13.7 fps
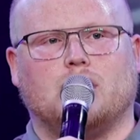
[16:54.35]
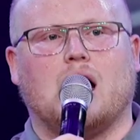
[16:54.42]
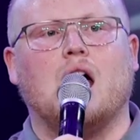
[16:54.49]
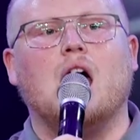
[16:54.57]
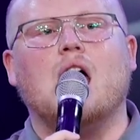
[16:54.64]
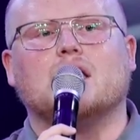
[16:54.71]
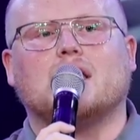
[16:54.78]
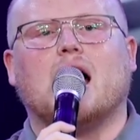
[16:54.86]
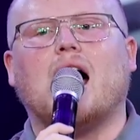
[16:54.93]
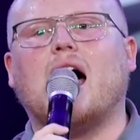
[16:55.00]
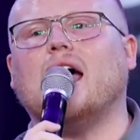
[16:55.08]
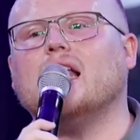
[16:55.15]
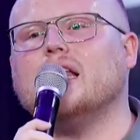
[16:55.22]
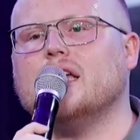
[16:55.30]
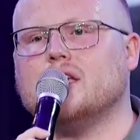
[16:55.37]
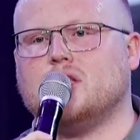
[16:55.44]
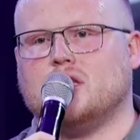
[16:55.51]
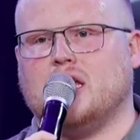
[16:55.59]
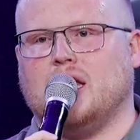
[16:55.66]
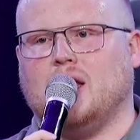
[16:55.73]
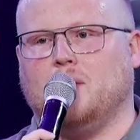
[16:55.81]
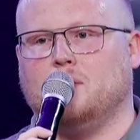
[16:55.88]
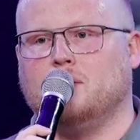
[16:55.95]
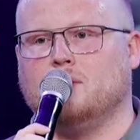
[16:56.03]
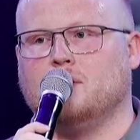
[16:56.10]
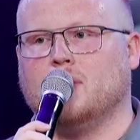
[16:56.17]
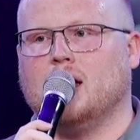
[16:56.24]
or to, to highly esteem.
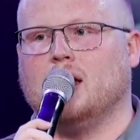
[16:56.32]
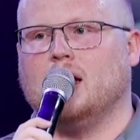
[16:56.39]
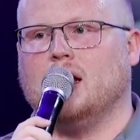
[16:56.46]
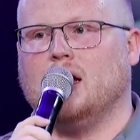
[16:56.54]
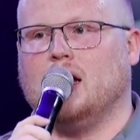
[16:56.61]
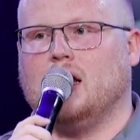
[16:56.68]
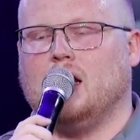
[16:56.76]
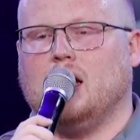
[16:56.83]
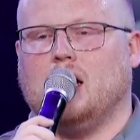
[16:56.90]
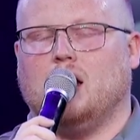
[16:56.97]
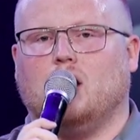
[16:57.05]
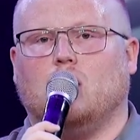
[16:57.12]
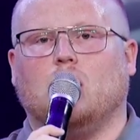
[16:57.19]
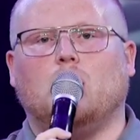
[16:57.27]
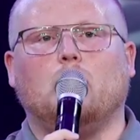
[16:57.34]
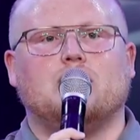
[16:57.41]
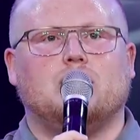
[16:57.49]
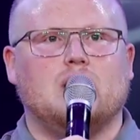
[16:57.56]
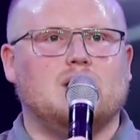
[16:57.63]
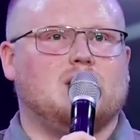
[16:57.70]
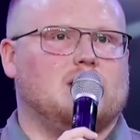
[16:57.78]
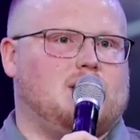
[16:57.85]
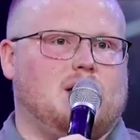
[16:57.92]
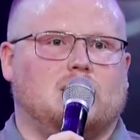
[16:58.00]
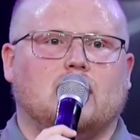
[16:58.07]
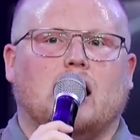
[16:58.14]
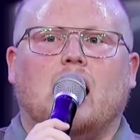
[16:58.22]
Look what Jesus
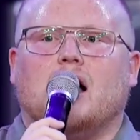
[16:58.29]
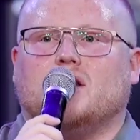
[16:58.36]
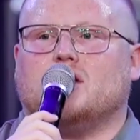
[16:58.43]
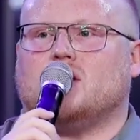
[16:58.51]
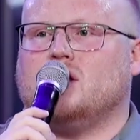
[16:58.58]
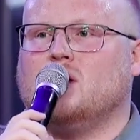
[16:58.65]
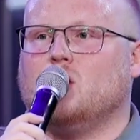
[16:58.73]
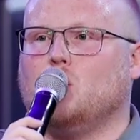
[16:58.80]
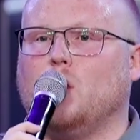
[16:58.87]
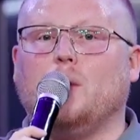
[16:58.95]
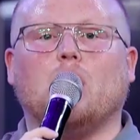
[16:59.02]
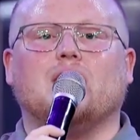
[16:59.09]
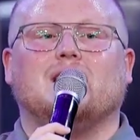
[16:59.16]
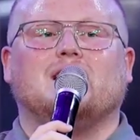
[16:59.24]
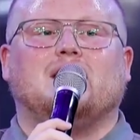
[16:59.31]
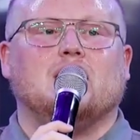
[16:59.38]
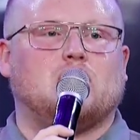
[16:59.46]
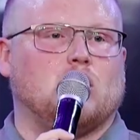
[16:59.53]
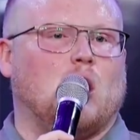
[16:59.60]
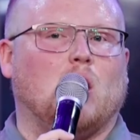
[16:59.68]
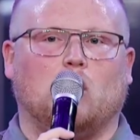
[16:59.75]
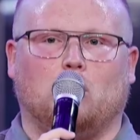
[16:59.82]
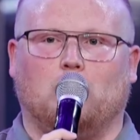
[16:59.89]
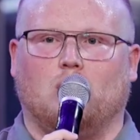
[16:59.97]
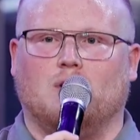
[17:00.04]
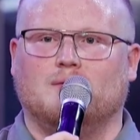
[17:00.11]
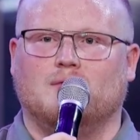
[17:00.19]
did to us. We were
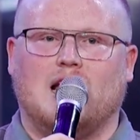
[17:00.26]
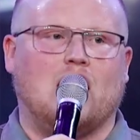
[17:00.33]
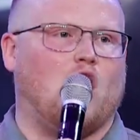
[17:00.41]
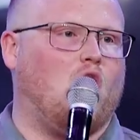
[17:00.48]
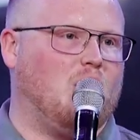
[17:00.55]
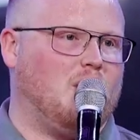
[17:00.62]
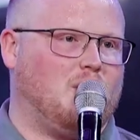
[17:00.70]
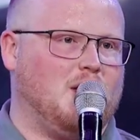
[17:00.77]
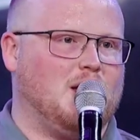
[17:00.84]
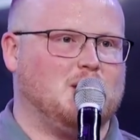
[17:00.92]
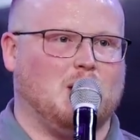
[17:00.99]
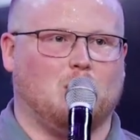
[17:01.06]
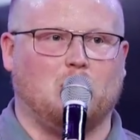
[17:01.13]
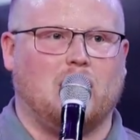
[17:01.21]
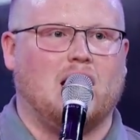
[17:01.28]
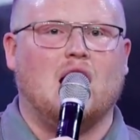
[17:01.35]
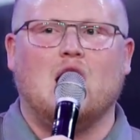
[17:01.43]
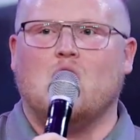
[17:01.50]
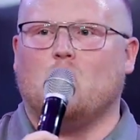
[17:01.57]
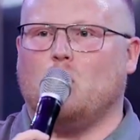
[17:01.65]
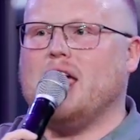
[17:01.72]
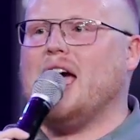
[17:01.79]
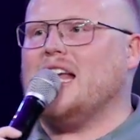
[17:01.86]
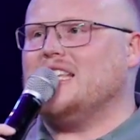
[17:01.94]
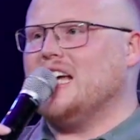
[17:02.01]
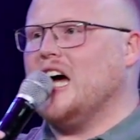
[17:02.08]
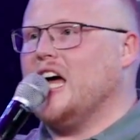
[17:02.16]
dishonorable in all the things that we, we
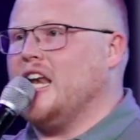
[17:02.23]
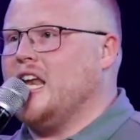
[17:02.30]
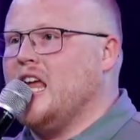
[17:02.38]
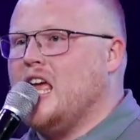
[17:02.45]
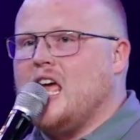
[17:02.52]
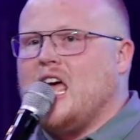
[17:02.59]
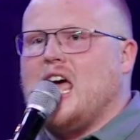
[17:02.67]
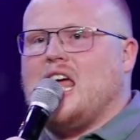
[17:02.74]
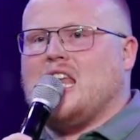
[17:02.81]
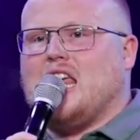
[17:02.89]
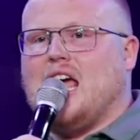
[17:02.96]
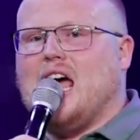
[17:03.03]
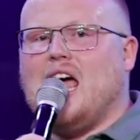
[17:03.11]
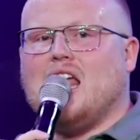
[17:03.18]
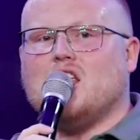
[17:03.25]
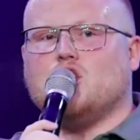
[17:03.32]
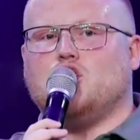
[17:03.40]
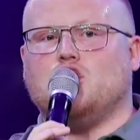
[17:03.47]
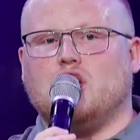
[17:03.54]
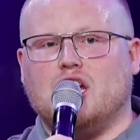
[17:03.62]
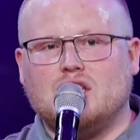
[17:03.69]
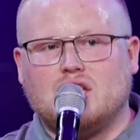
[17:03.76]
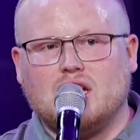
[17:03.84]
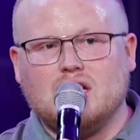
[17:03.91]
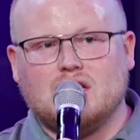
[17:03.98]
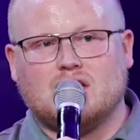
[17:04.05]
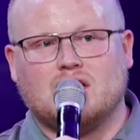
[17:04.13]
had done. And yet
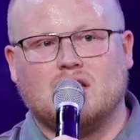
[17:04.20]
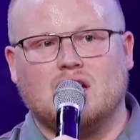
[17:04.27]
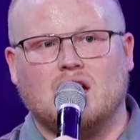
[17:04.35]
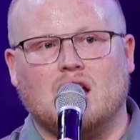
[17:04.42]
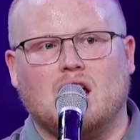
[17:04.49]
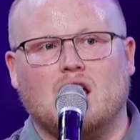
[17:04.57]
Jesus